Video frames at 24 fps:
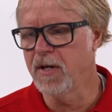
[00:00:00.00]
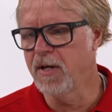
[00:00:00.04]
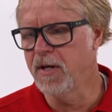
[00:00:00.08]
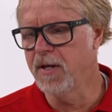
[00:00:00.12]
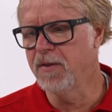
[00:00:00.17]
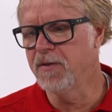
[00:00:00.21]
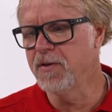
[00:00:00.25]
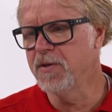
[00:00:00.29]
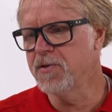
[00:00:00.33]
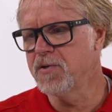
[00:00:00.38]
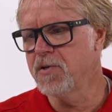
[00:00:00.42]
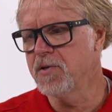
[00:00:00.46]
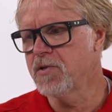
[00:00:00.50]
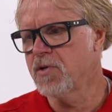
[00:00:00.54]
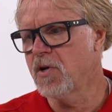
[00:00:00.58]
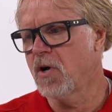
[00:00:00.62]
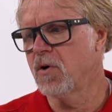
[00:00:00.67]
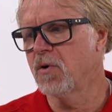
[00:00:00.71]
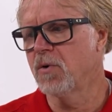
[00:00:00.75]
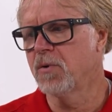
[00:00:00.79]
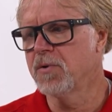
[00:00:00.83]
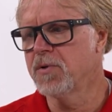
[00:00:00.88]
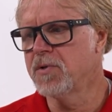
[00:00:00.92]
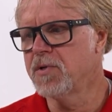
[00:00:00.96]
This is our
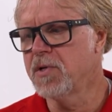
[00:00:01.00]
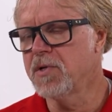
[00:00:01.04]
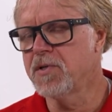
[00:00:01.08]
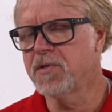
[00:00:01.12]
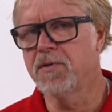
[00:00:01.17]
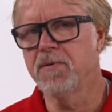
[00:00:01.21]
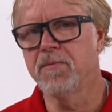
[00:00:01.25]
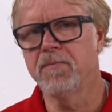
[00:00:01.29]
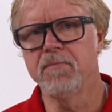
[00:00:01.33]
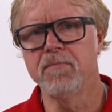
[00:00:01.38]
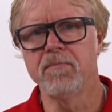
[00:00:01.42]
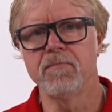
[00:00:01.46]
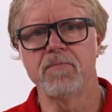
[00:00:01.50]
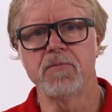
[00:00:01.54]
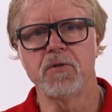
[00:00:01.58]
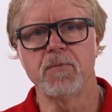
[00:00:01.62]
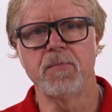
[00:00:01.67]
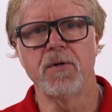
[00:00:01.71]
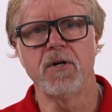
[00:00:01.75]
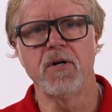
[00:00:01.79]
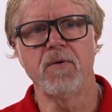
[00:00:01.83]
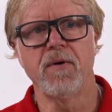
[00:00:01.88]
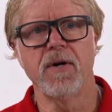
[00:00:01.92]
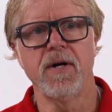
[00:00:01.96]
old system. It's
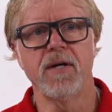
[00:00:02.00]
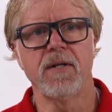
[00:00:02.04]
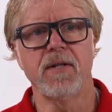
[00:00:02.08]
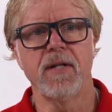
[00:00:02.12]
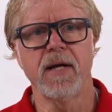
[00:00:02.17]
been around,